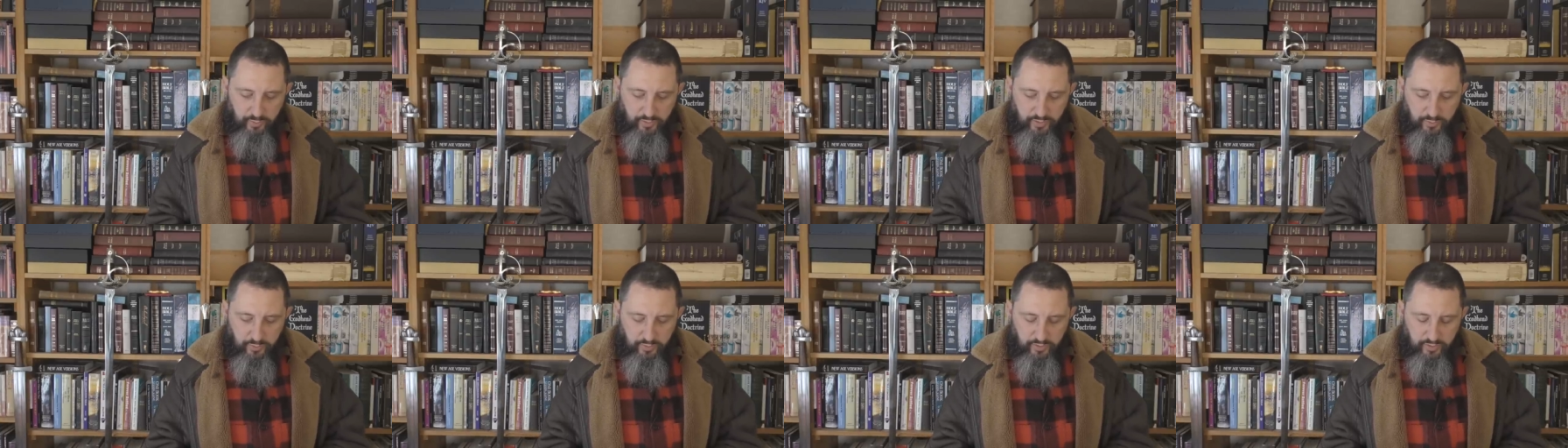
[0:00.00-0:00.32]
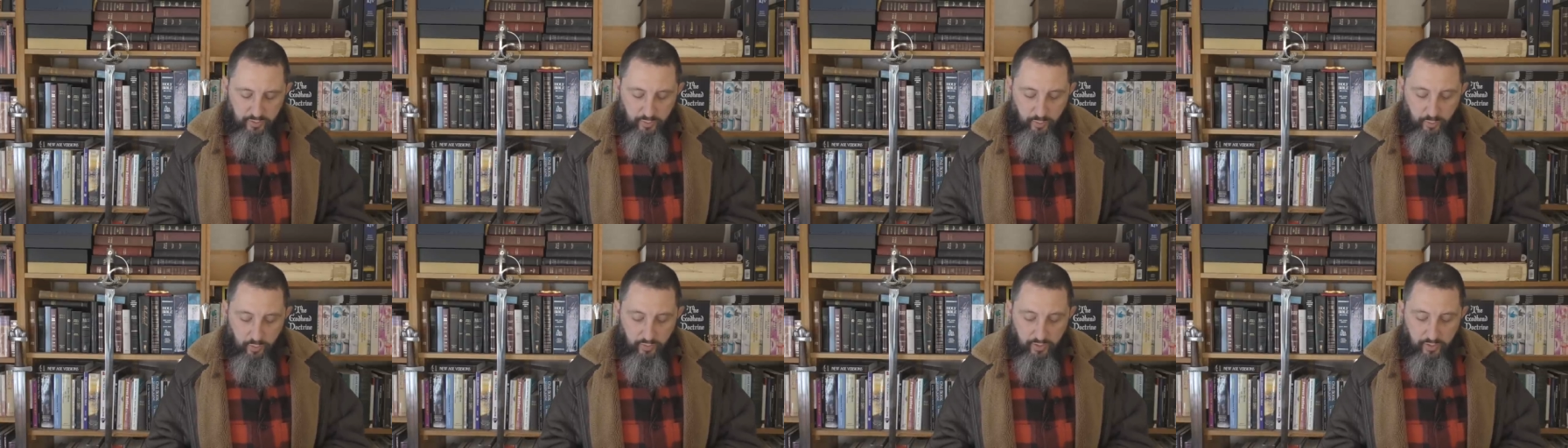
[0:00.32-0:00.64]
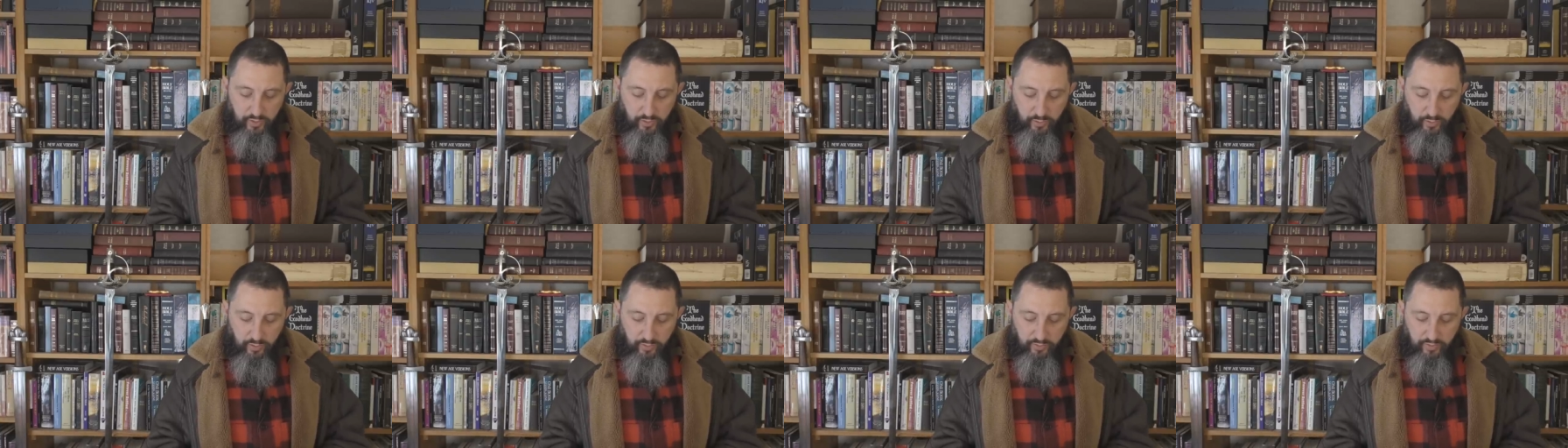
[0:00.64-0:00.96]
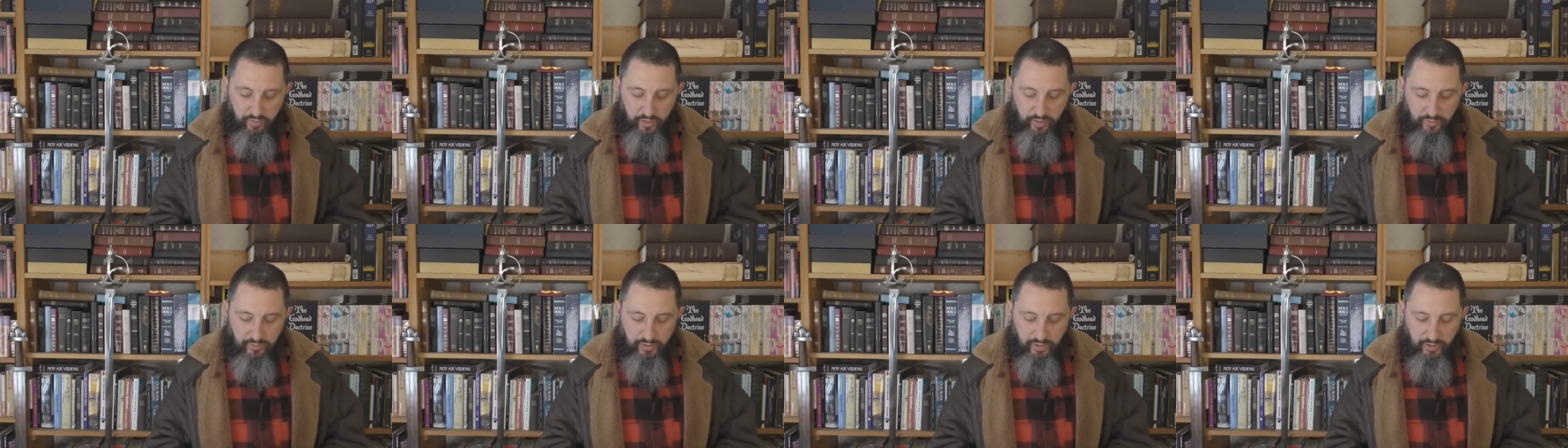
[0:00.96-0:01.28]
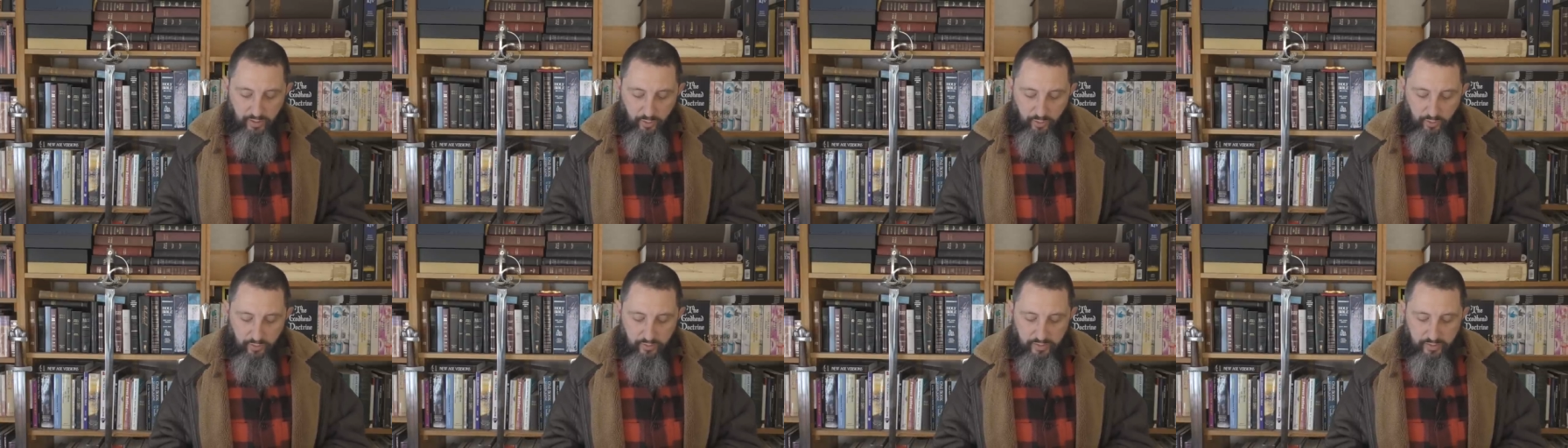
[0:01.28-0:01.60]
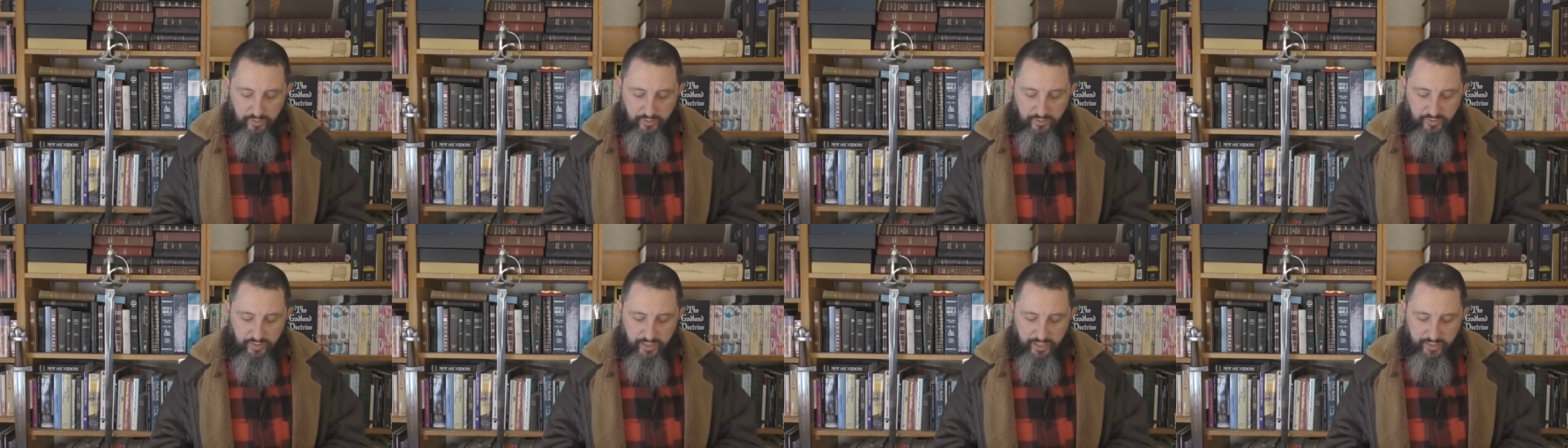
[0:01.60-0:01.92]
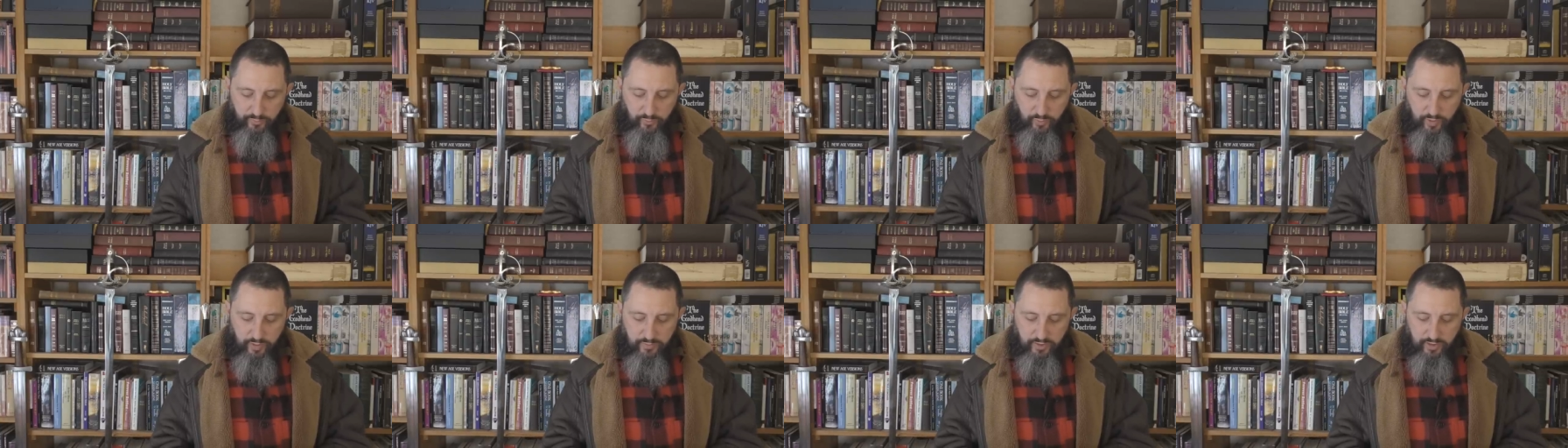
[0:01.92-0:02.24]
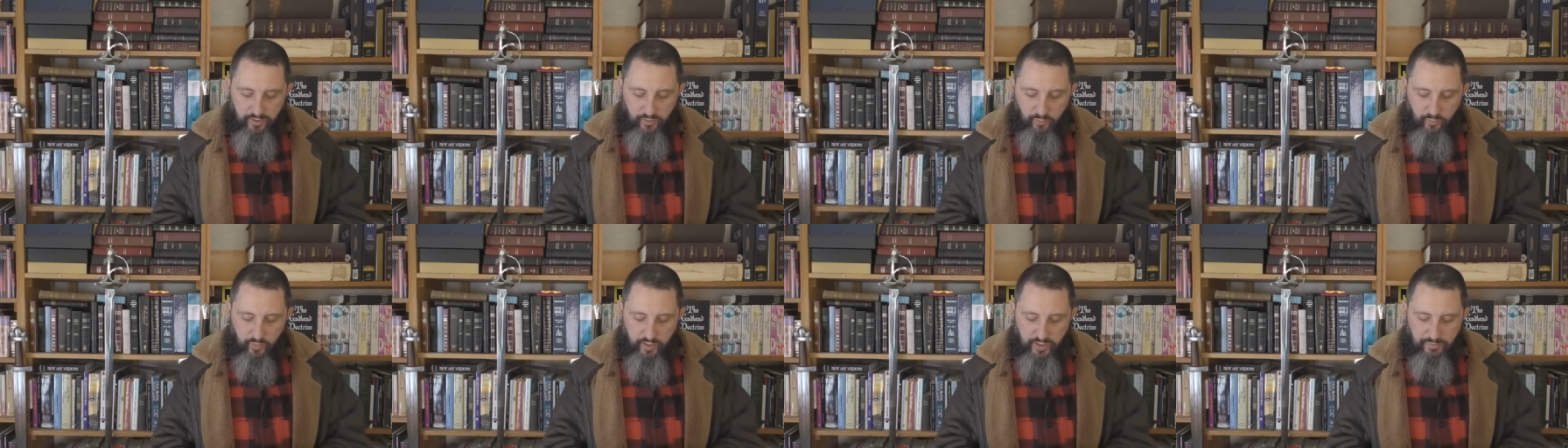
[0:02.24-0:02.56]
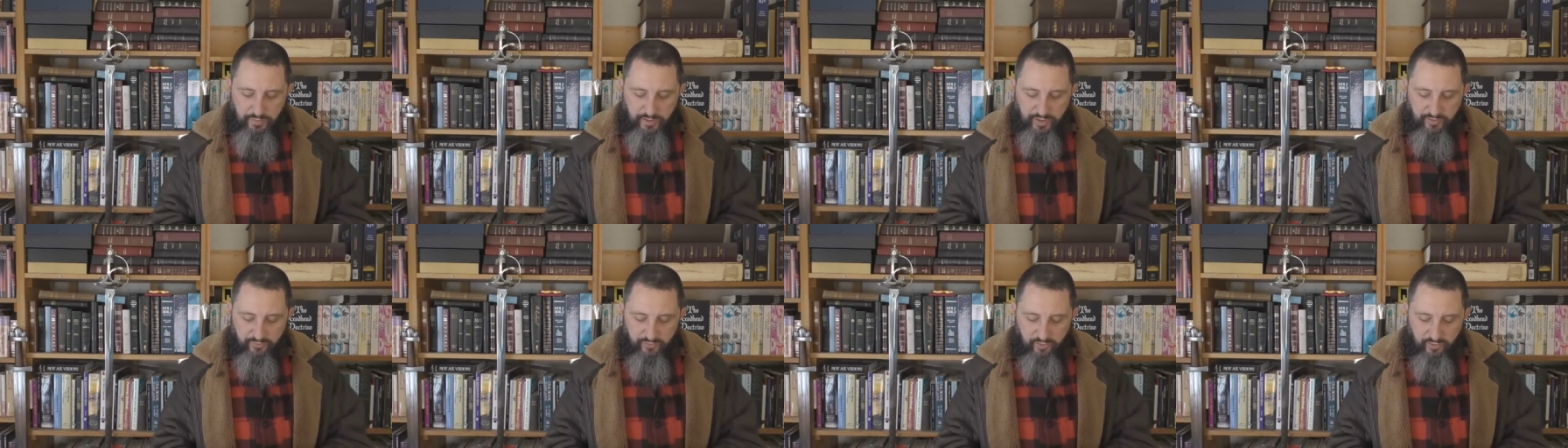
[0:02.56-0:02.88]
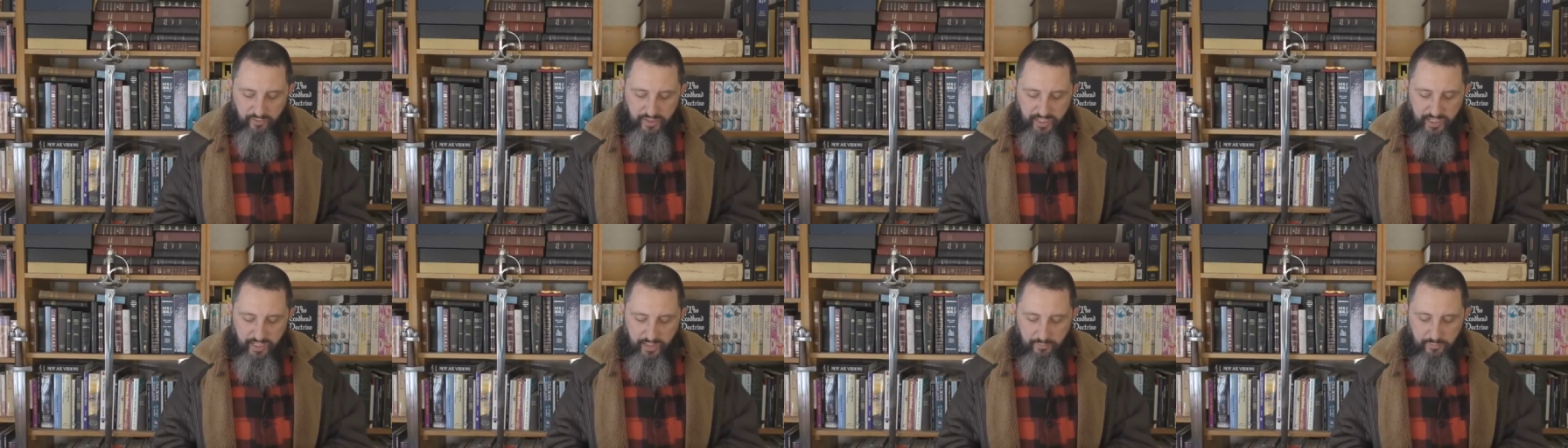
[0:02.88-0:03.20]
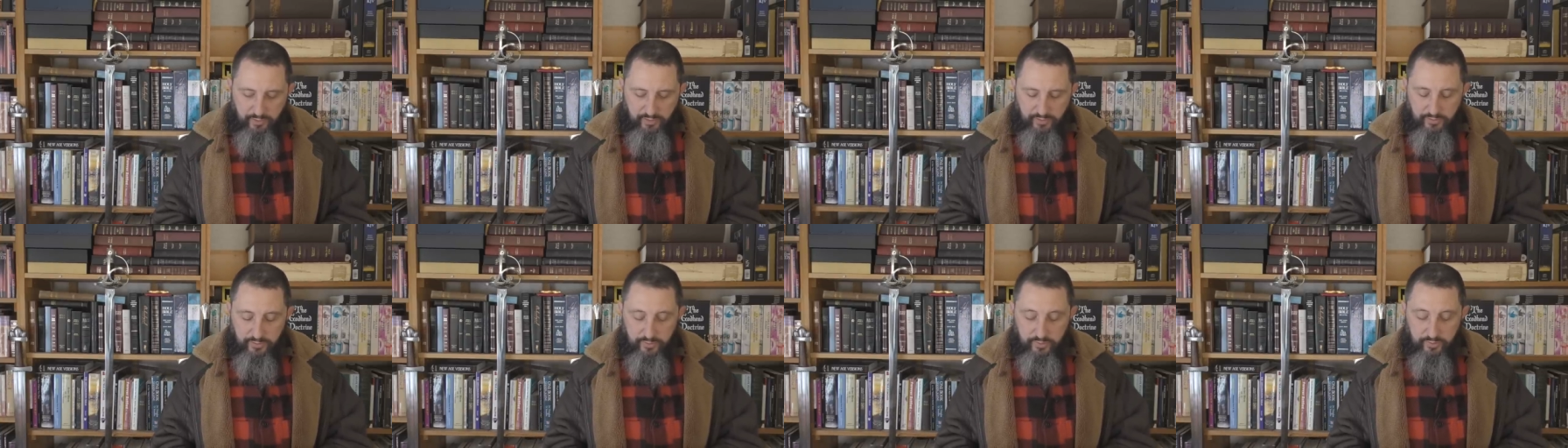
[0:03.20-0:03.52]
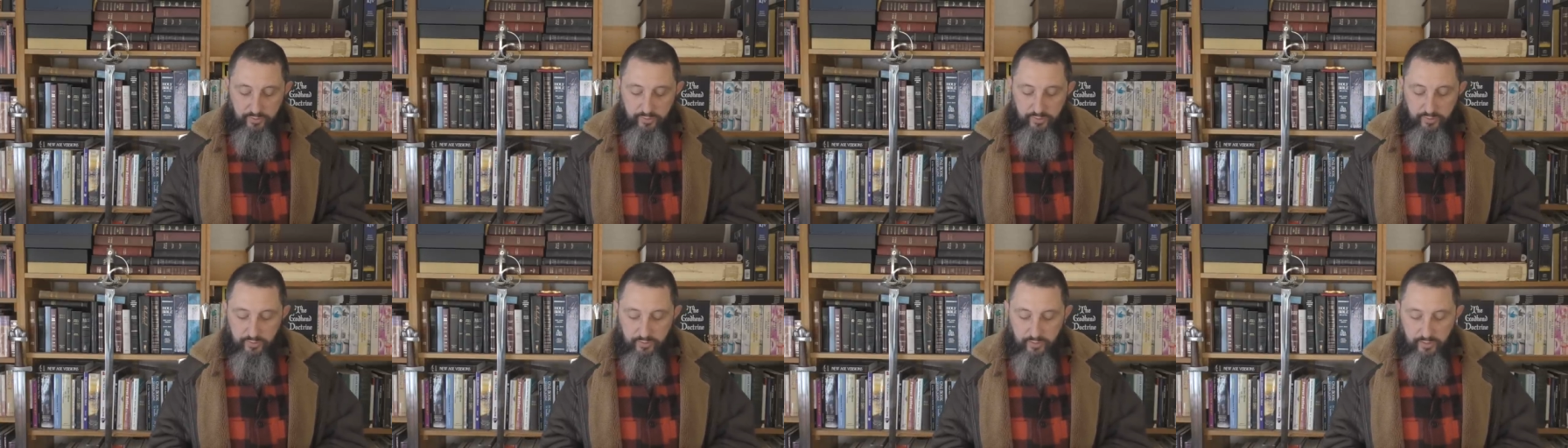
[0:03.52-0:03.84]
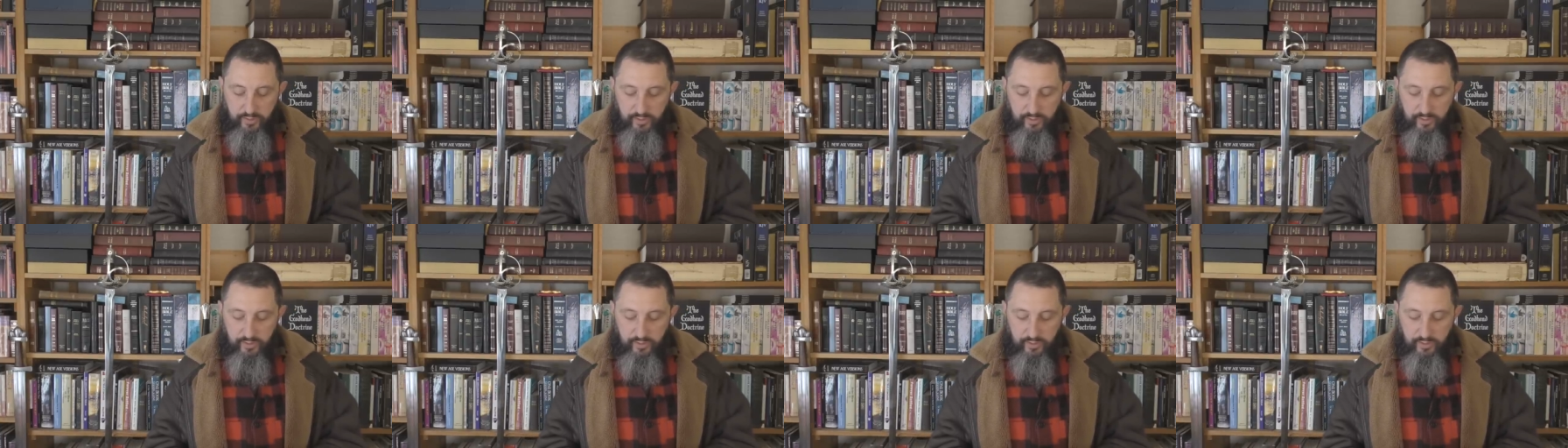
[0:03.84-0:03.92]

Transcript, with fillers: which was toward the north, and behold, there sat women weeping for Tammuz.